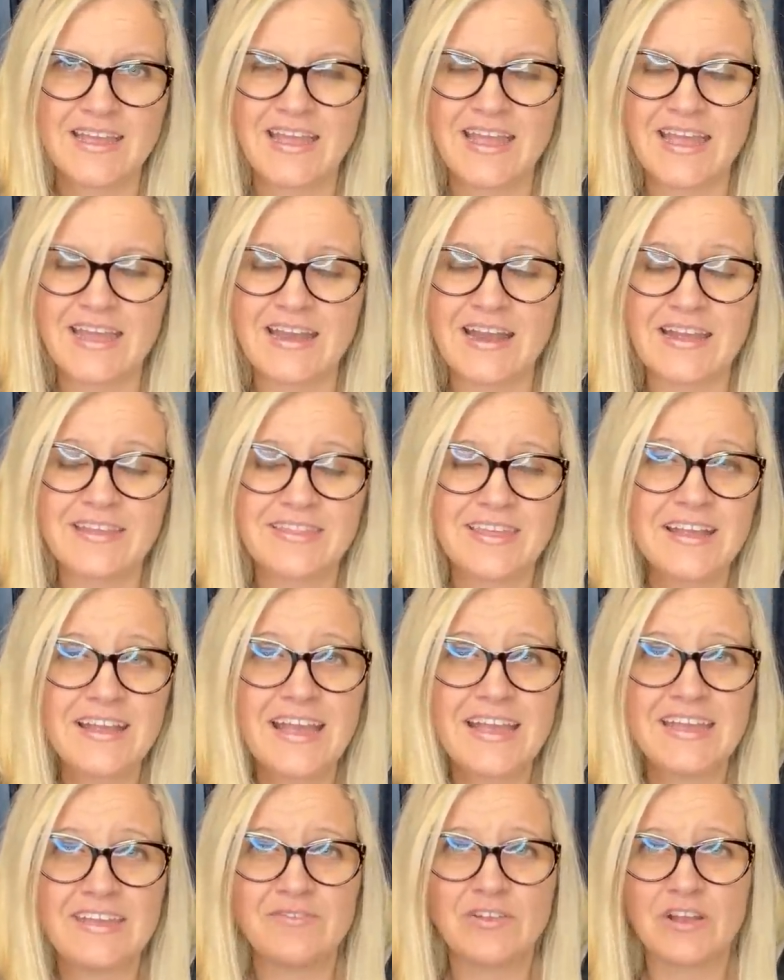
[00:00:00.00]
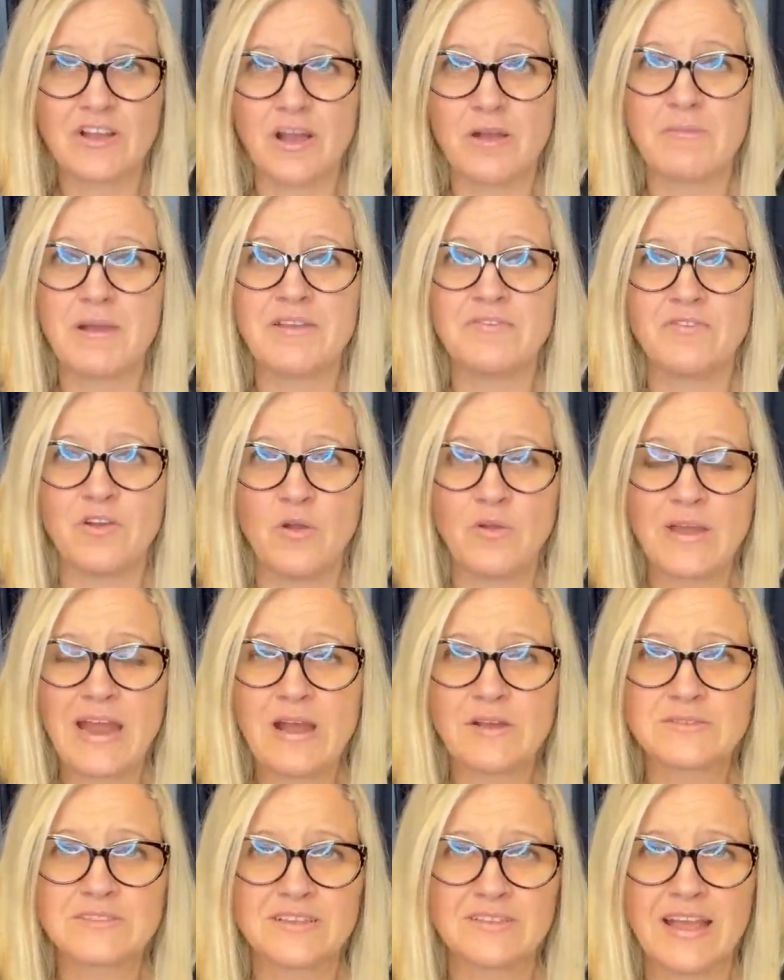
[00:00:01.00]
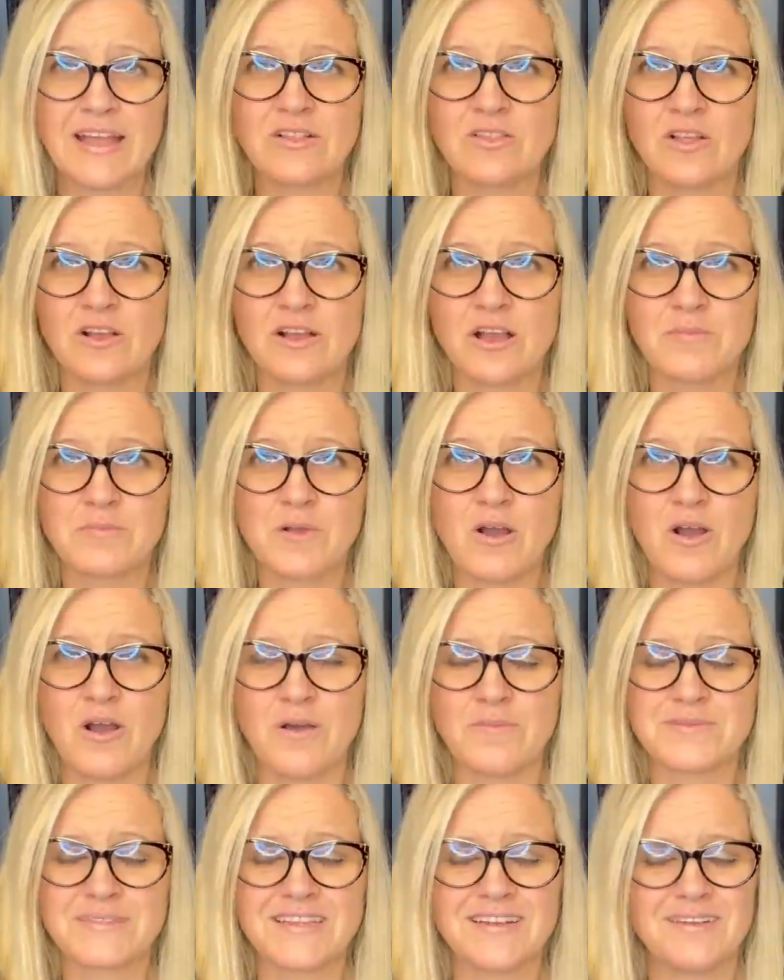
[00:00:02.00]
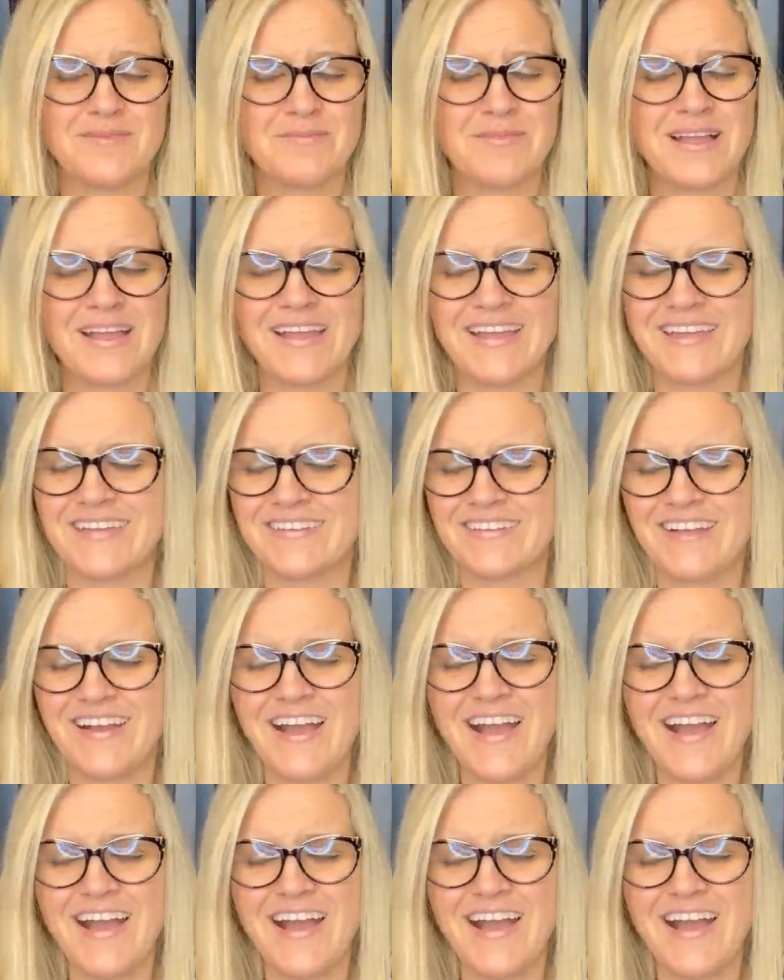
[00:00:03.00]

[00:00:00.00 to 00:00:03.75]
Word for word: And I think I even got my phone out to like look up comps, and I'm like,